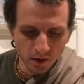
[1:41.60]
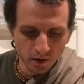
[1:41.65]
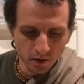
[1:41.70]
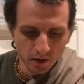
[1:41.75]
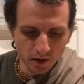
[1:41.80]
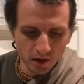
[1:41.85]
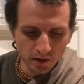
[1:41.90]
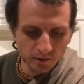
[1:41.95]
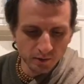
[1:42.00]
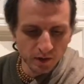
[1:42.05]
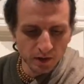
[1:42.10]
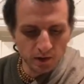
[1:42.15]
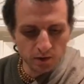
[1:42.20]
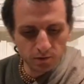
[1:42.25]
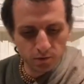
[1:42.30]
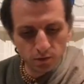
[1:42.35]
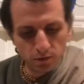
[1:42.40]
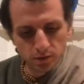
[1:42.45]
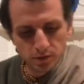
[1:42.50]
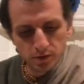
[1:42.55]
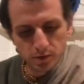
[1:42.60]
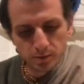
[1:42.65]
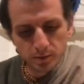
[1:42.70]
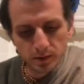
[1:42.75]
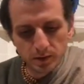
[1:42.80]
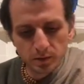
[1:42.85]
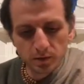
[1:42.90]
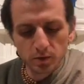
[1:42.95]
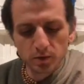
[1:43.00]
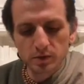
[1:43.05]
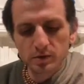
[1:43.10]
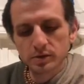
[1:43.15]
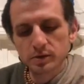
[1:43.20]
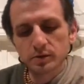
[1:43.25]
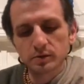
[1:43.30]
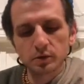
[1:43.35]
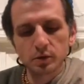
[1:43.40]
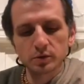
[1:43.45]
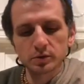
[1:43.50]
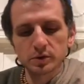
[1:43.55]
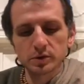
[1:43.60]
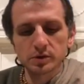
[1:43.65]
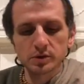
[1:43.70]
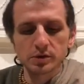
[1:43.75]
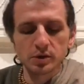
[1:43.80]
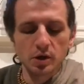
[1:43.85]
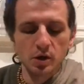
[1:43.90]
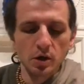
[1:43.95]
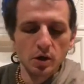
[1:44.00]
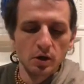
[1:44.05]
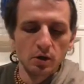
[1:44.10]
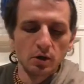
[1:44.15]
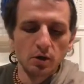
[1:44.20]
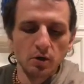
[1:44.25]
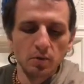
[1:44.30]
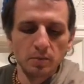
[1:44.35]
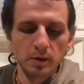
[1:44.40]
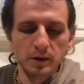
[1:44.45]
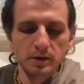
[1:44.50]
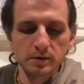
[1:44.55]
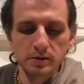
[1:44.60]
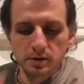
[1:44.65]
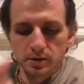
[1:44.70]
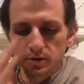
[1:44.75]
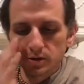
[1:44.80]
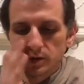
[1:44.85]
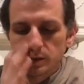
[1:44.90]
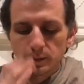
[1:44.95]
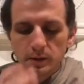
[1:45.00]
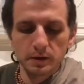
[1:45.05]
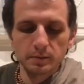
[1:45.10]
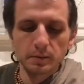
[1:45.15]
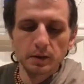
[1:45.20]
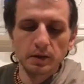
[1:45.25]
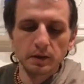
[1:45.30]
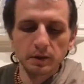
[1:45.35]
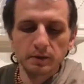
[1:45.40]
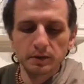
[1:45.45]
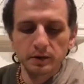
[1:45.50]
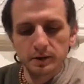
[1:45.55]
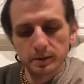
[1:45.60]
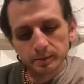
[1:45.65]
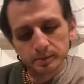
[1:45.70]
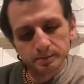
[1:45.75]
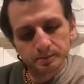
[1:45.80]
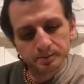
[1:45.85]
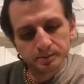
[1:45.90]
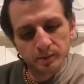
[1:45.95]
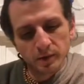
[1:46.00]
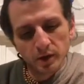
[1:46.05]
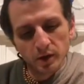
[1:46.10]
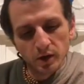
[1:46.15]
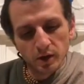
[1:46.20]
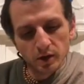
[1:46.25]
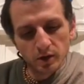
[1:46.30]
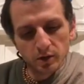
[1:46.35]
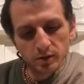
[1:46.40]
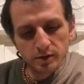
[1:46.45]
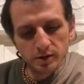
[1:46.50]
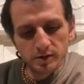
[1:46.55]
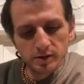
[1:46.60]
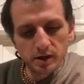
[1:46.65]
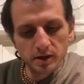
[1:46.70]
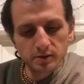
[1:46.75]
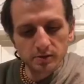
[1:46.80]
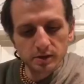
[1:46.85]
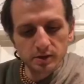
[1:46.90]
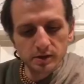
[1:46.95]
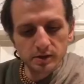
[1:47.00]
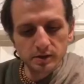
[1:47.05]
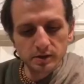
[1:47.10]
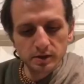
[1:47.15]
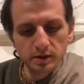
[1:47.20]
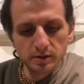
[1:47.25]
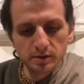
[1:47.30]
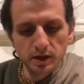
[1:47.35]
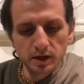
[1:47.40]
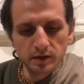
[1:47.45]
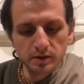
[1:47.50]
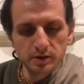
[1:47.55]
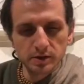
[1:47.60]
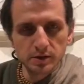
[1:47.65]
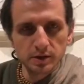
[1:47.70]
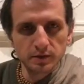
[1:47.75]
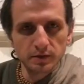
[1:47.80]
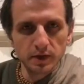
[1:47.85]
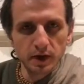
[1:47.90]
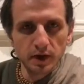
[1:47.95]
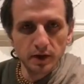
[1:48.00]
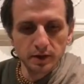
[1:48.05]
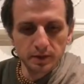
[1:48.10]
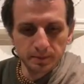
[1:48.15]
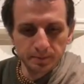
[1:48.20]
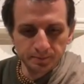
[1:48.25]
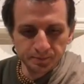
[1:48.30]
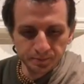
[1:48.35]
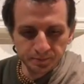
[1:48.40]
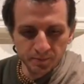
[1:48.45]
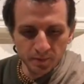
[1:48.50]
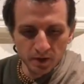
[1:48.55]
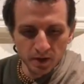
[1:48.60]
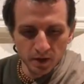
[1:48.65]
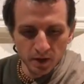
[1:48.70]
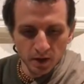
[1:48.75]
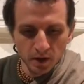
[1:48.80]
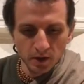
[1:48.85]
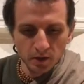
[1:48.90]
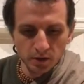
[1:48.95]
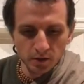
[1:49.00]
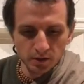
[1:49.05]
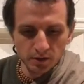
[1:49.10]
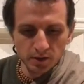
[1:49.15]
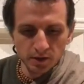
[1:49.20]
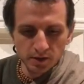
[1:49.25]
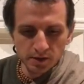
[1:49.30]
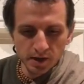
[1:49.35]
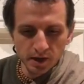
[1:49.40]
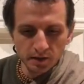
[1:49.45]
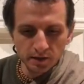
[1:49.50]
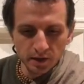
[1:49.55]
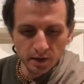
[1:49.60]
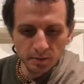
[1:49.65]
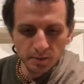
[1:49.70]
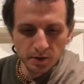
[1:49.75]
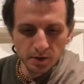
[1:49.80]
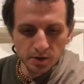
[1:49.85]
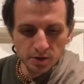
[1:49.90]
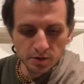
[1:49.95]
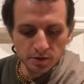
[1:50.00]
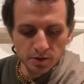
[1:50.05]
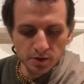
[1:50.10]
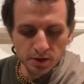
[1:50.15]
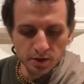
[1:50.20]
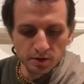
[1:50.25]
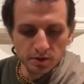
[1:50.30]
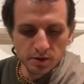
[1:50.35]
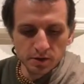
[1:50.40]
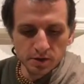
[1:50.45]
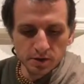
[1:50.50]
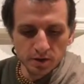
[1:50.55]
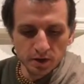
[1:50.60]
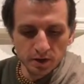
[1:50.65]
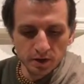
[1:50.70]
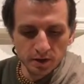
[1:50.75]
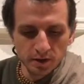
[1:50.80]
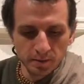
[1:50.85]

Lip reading: O life air of all the Supreme Lord's devotees, O Master Srimad Bhagavatam. You are the sun risen in the darkness of Kali. You are the exact image of Shri Krishna.